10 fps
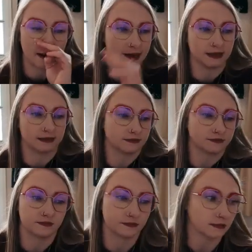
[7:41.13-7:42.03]
I
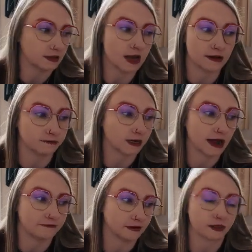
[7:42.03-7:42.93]
never
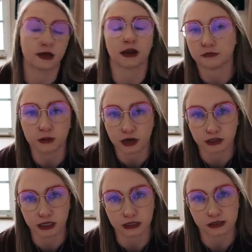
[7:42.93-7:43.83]
ever thought I'd have a
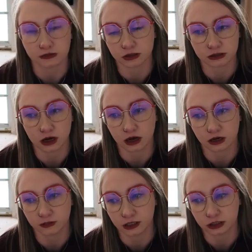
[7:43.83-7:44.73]
bond like this with a
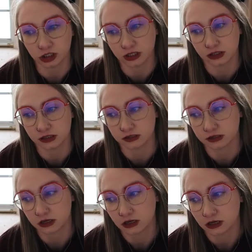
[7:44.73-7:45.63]
dog, but she
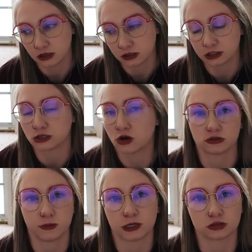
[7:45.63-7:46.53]
is
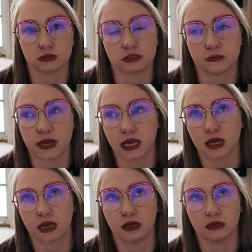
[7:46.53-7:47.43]
so special to
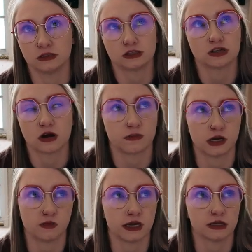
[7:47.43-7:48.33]
me in so
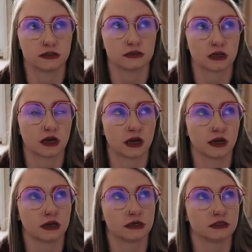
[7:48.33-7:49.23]
many ways,
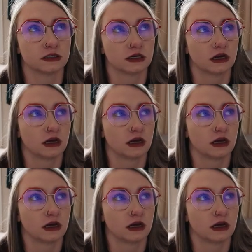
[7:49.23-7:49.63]
and